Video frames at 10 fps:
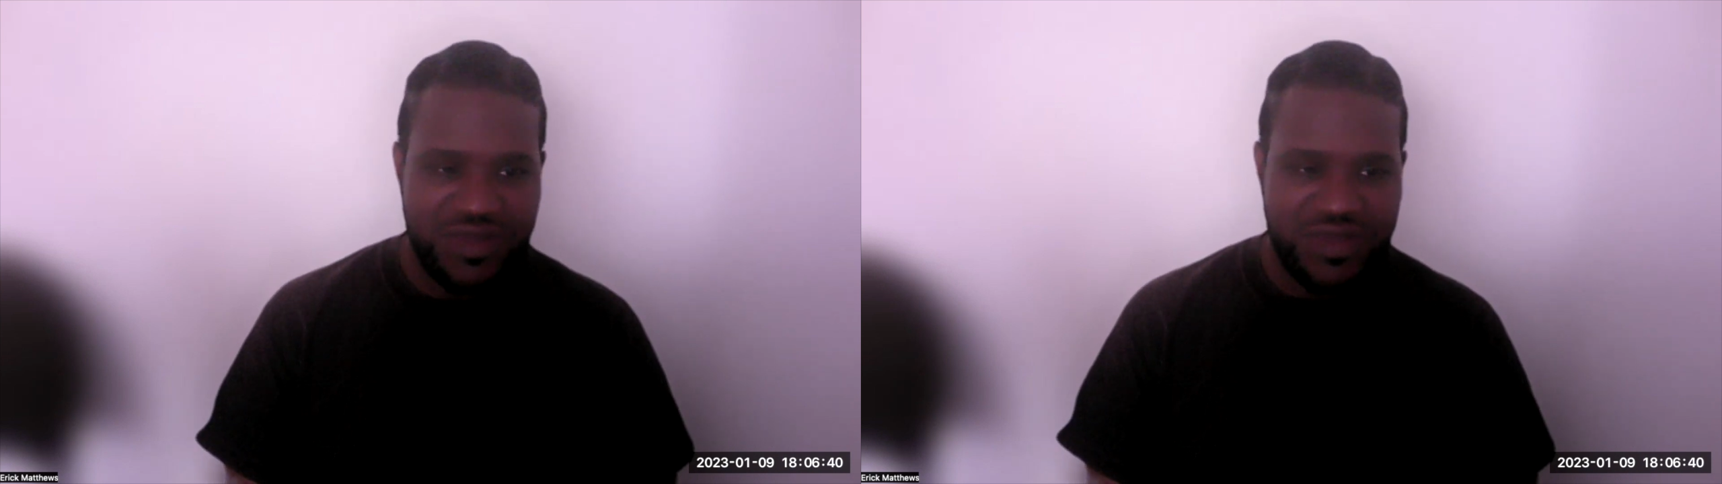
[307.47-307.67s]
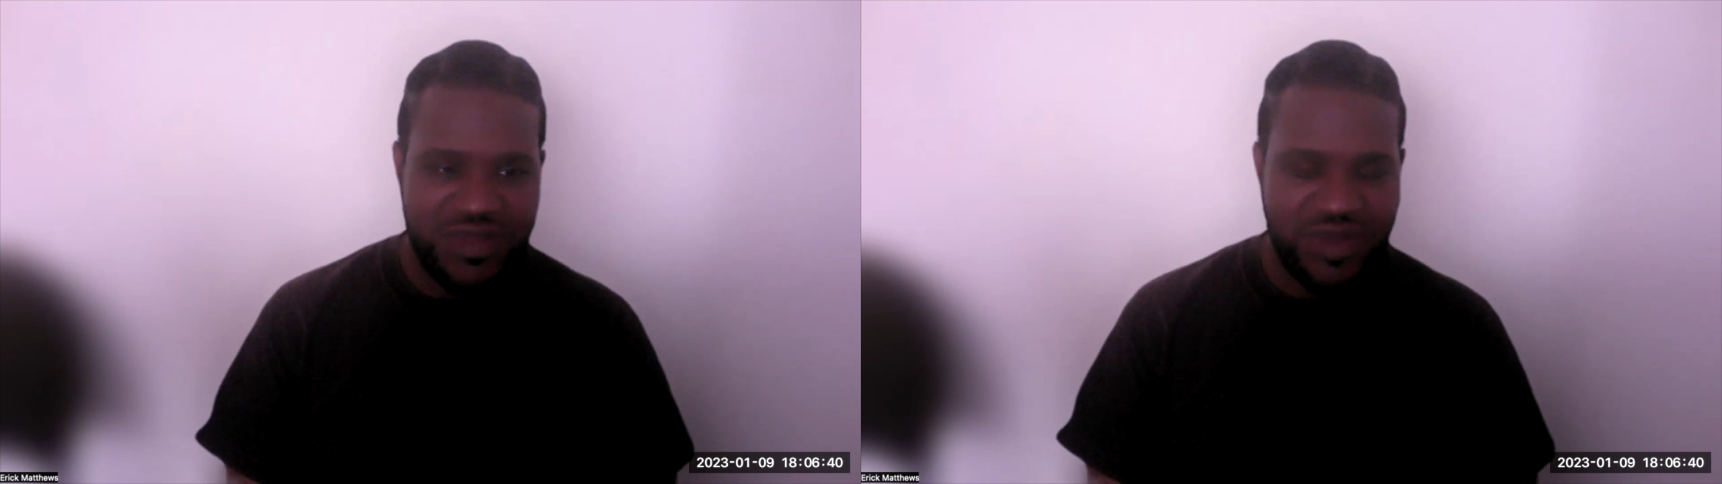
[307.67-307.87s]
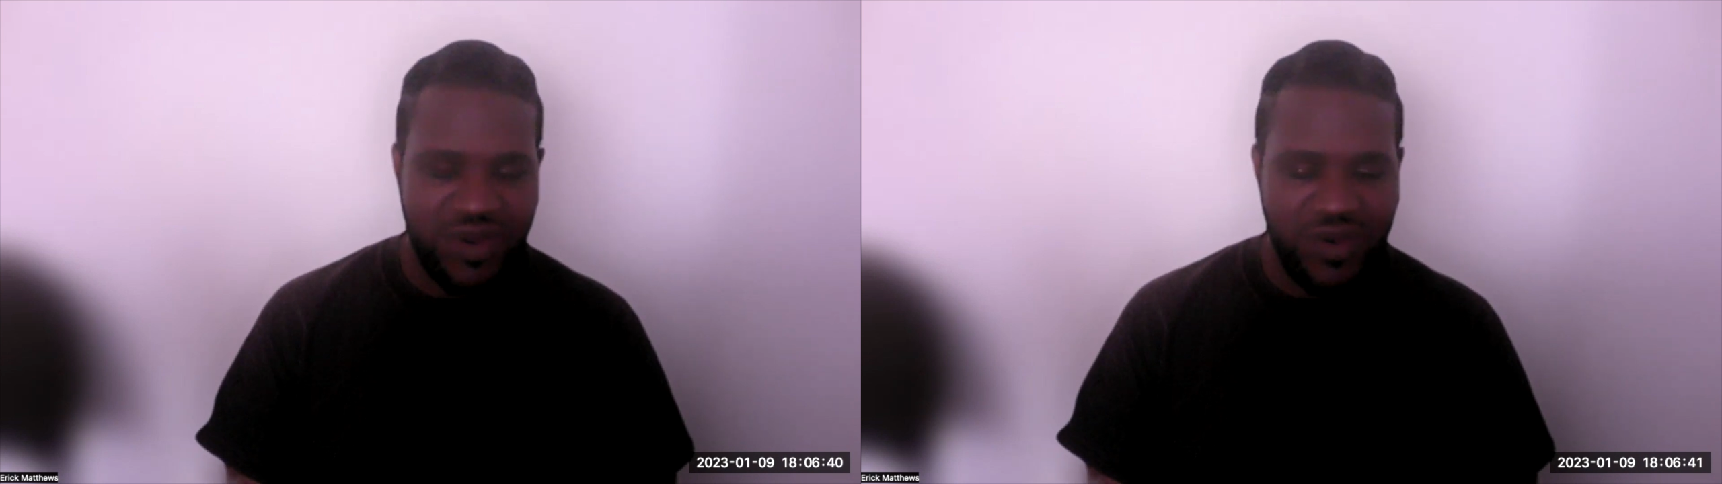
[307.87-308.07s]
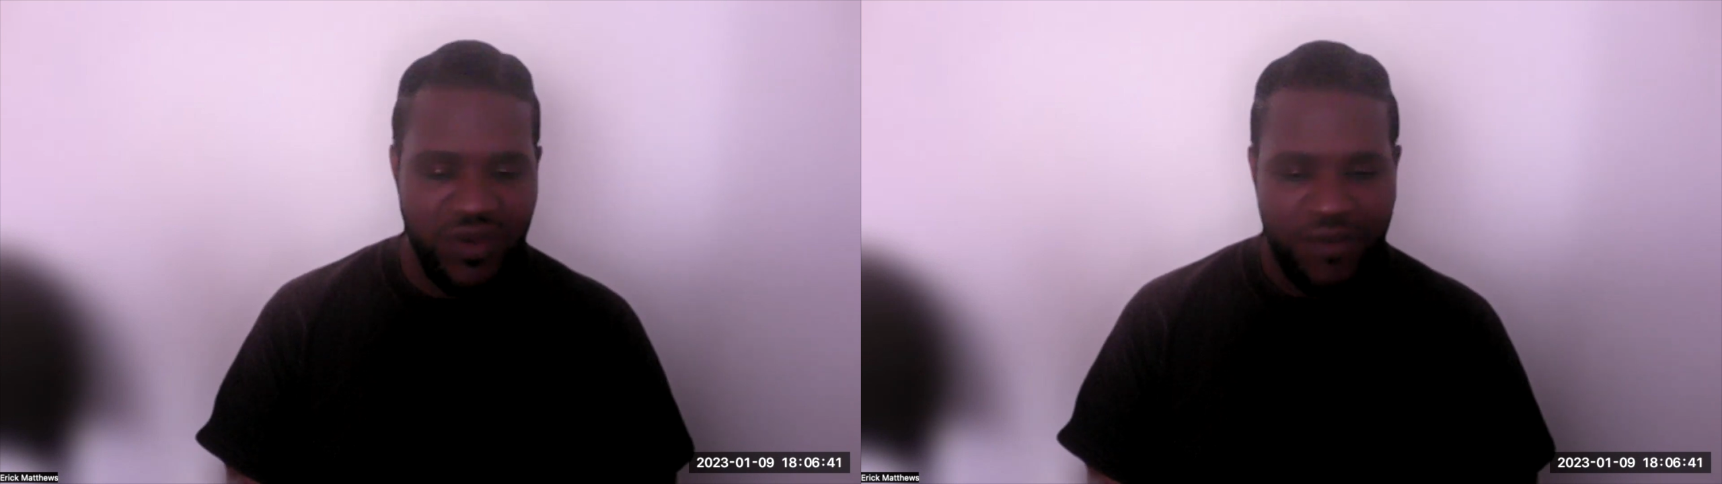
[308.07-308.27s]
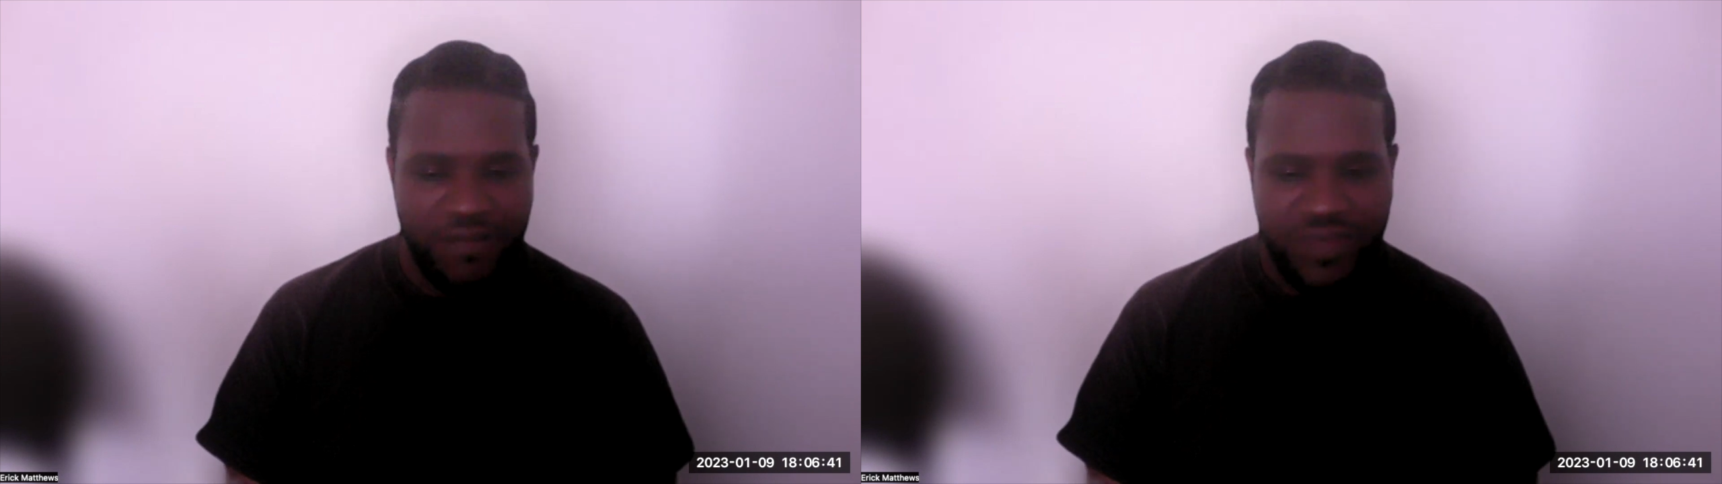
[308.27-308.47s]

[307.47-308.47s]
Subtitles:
you know?